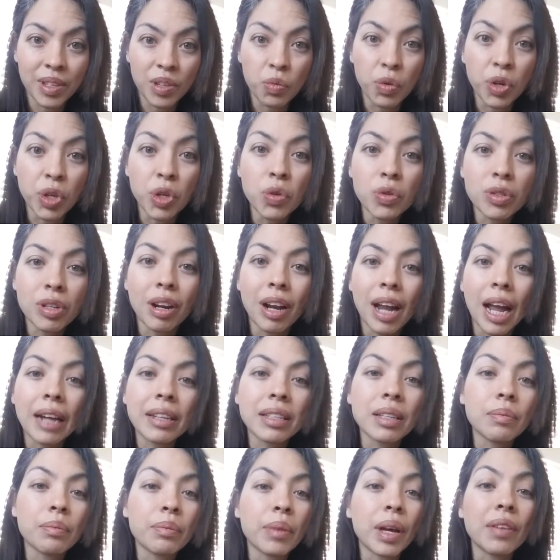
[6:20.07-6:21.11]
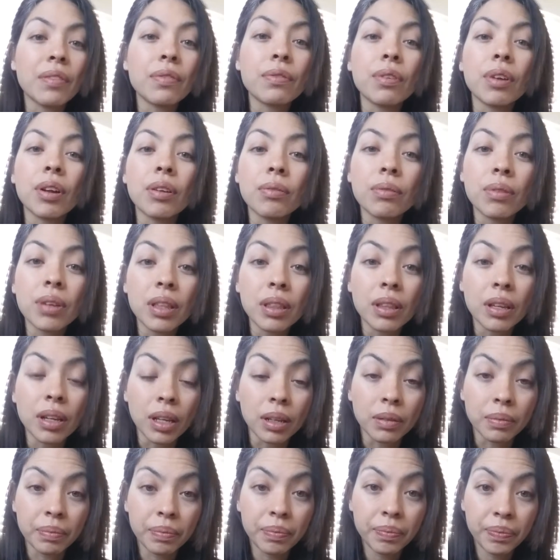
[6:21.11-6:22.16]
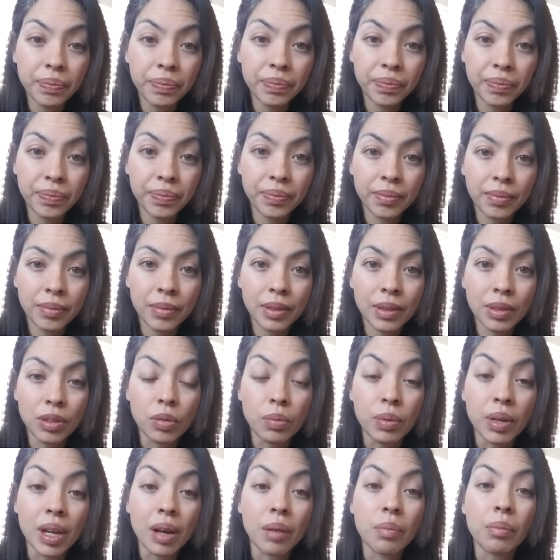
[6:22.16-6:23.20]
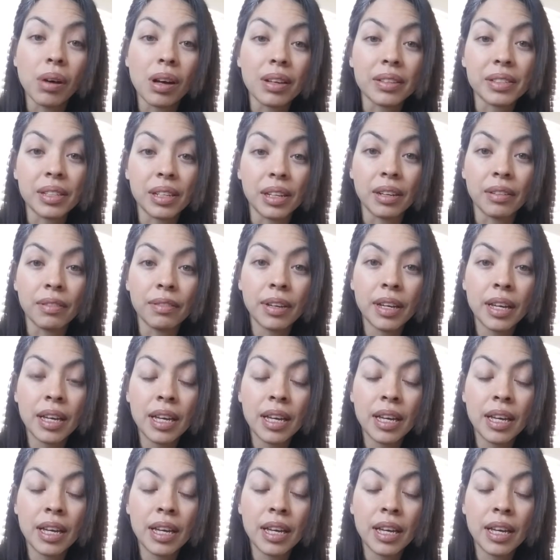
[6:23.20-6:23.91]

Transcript: We use our active mind for everything to become positive.